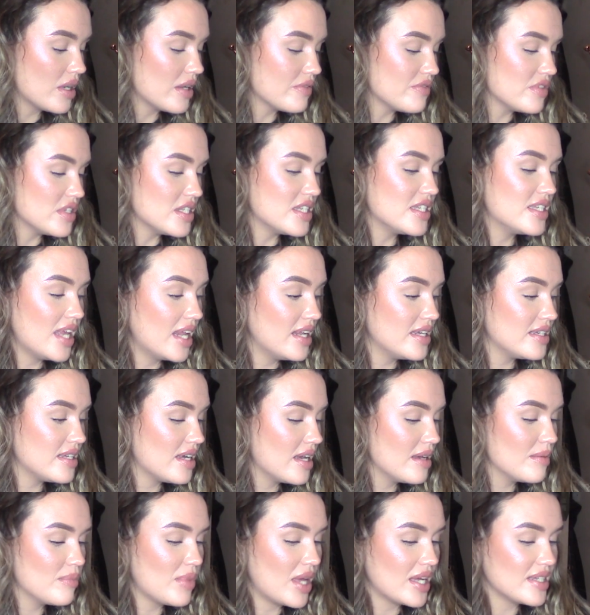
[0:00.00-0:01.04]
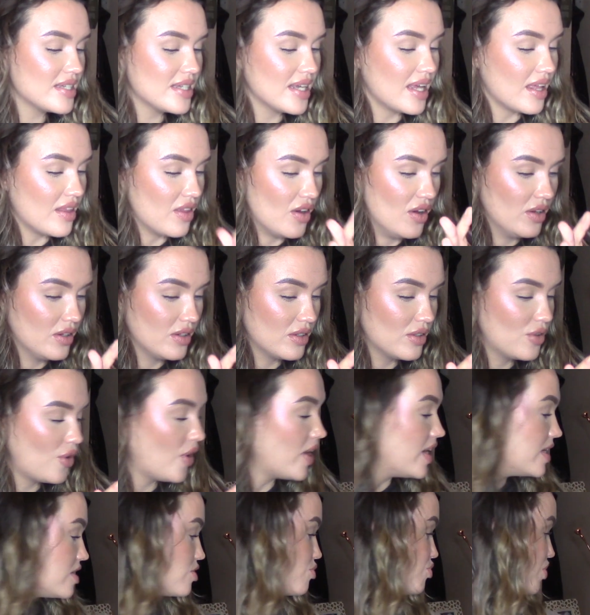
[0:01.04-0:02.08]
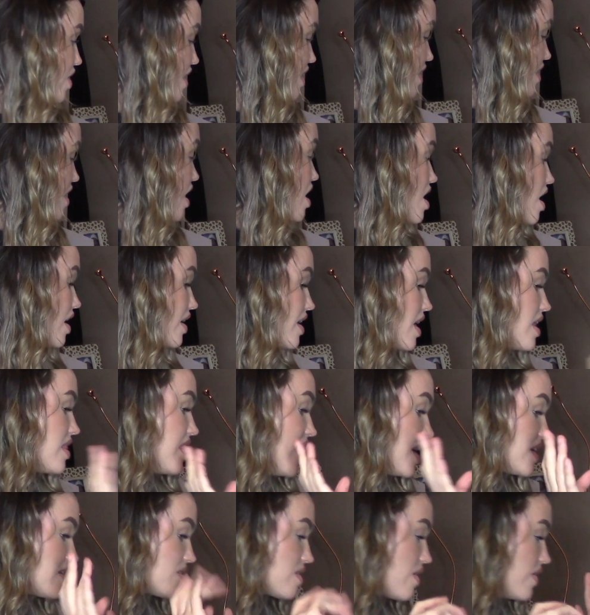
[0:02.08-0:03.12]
to have to sellotape that together. Great, brilliant. Okay, that's